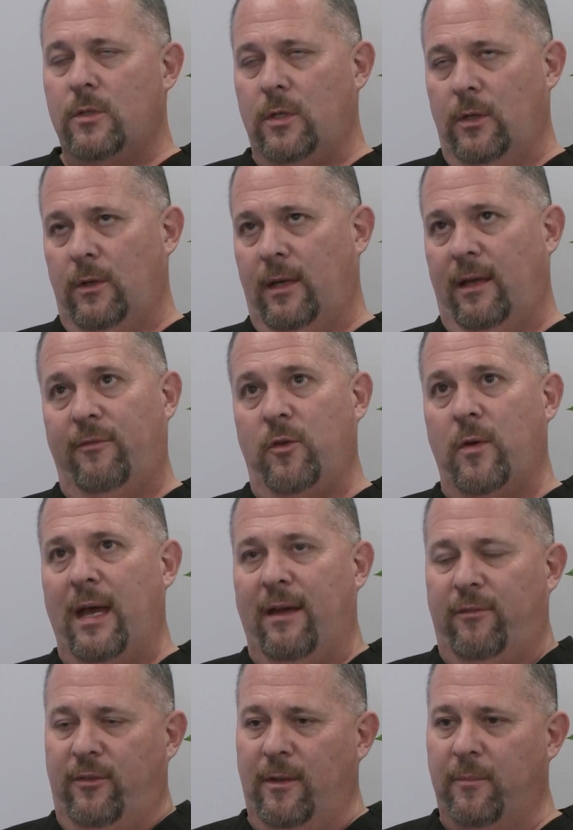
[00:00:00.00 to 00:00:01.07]
to if you
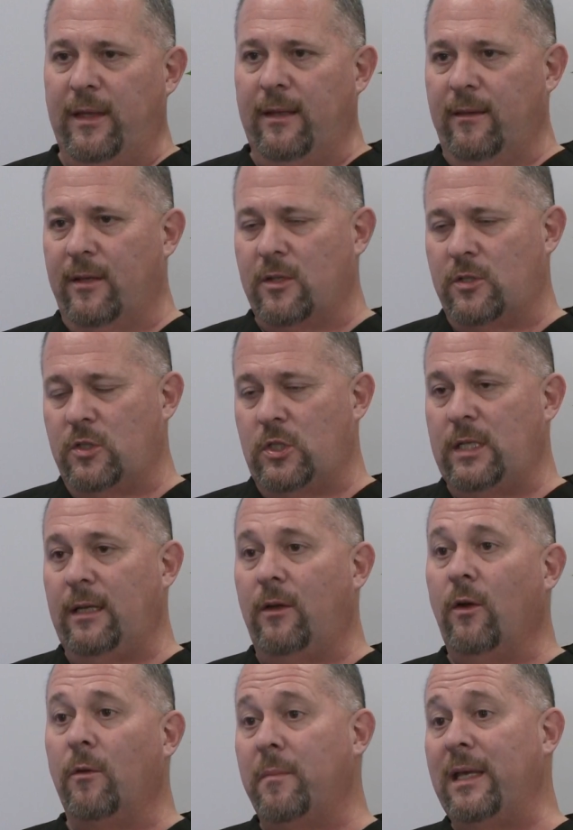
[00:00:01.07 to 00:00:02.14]
have something, there's a gene
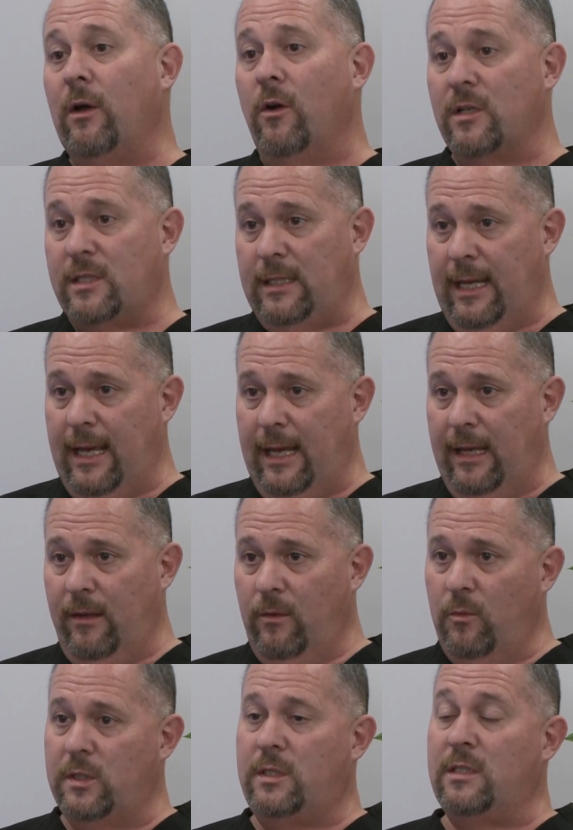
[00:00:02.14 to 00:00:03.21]
called
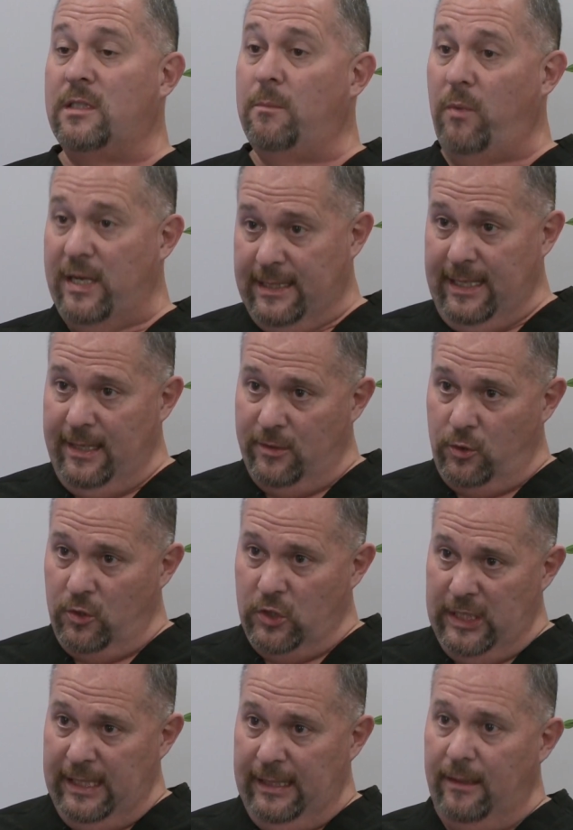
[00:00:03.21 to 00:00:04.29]
BRCA, which is a breast cancer
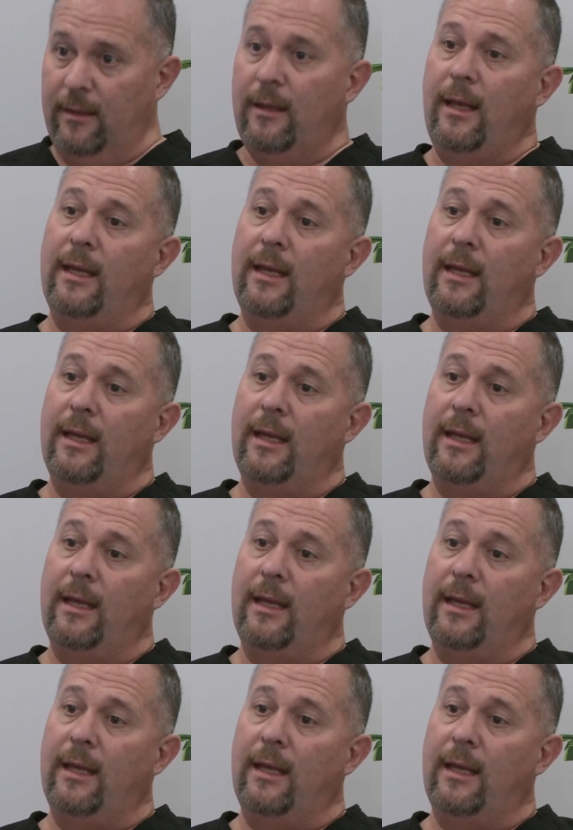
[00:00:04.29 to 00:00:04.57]
gene.